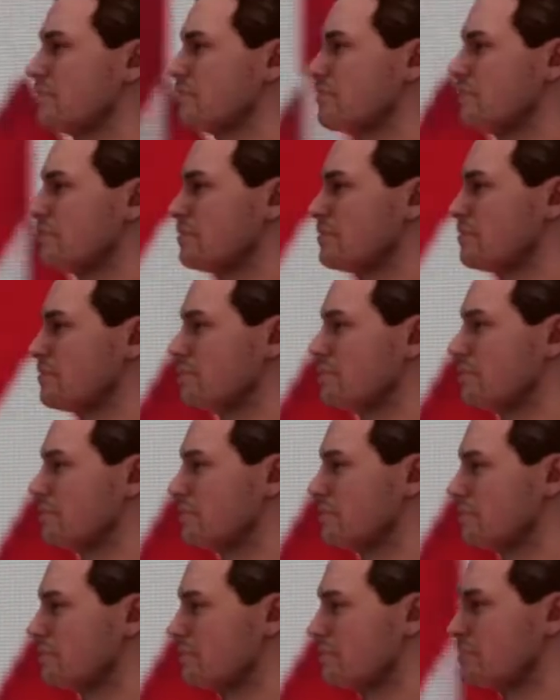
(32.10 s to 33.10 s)

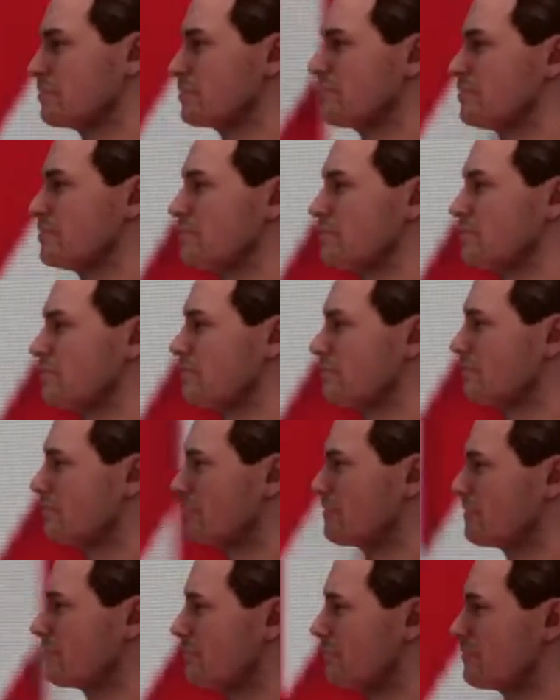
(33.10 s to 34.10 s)

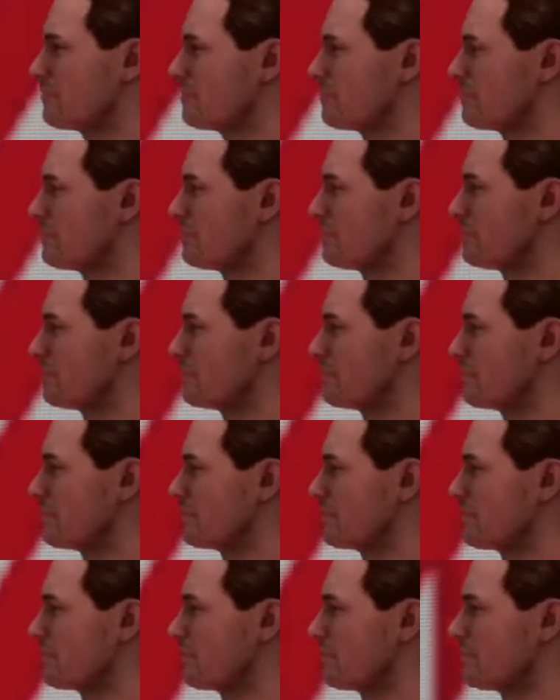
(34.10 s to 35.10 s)

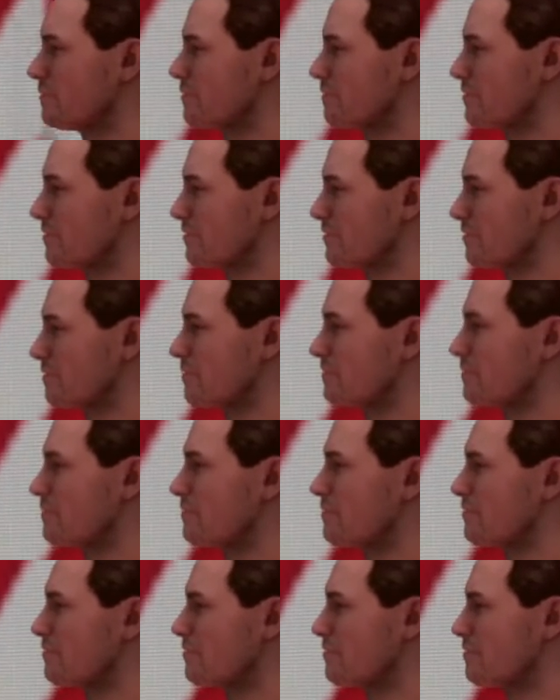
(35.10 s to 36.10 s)

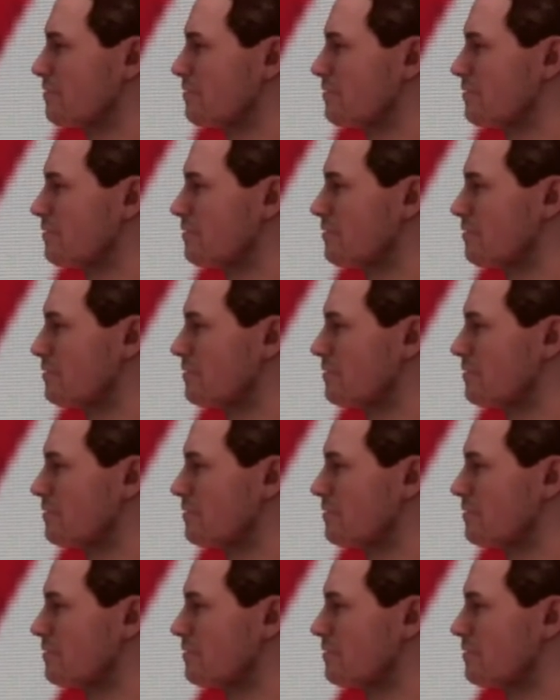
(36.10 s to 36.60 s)
(silent)